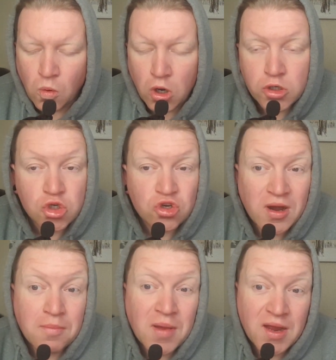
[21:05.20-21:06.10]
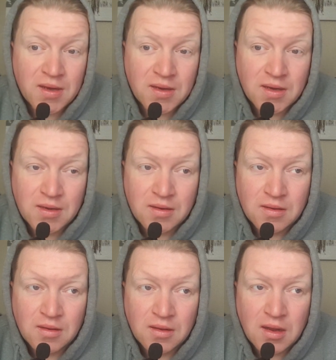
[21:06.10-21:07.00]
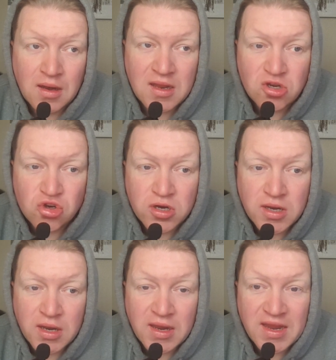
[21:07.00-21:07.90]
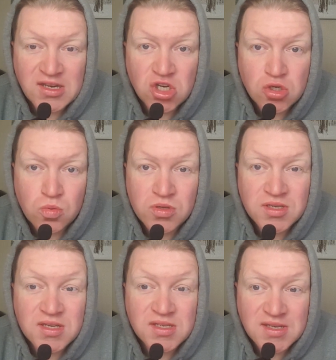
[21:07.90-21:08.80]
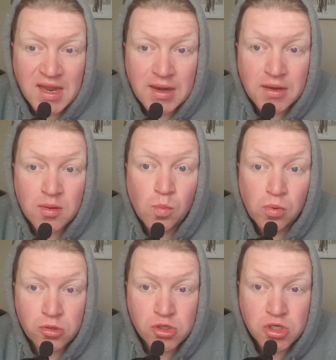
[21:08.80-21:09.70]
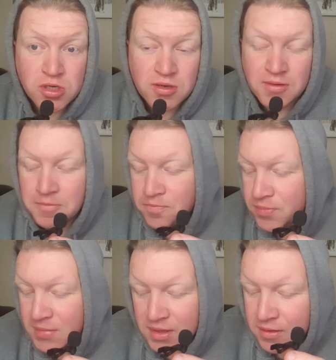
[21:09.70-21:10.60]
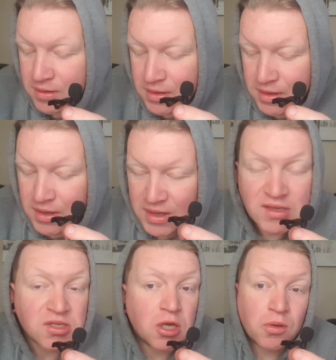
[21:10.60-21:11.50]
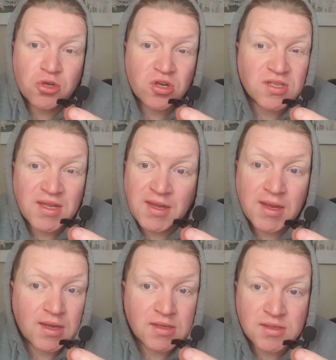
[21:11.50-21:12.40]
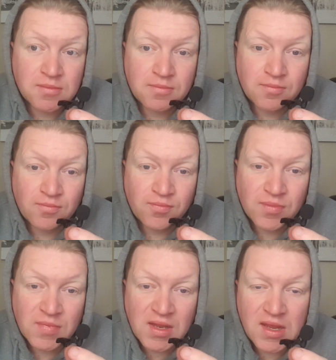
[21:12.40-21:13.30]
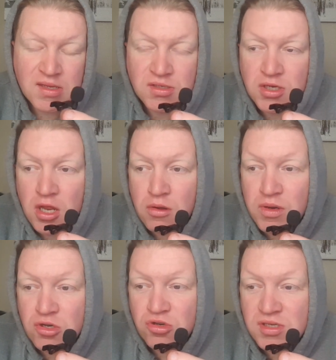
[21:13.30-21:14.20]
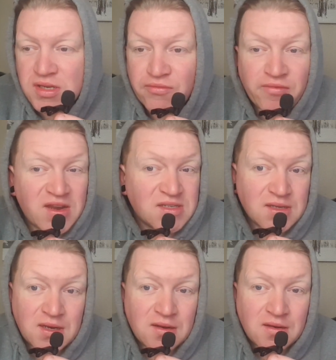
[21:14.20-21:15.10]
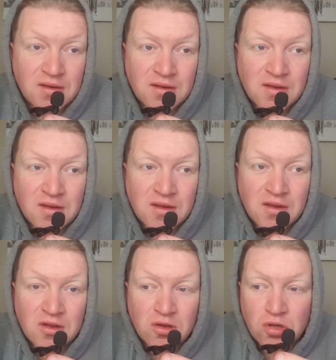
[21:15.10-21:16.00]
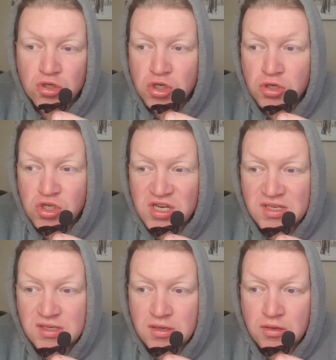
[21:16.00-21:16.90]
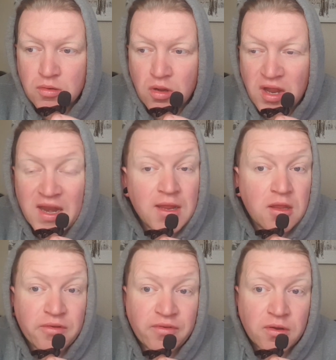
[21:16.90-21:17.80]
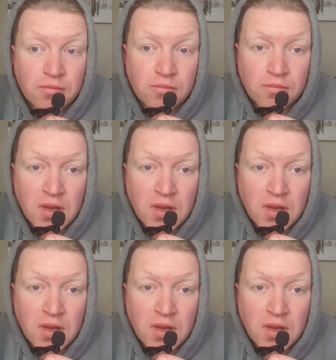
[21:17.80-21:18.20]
one-track minded. Literally, he just wants to stand and punch. He has no interest in kicks. He has no interest in wrestling or jiu-jitsu or any of the other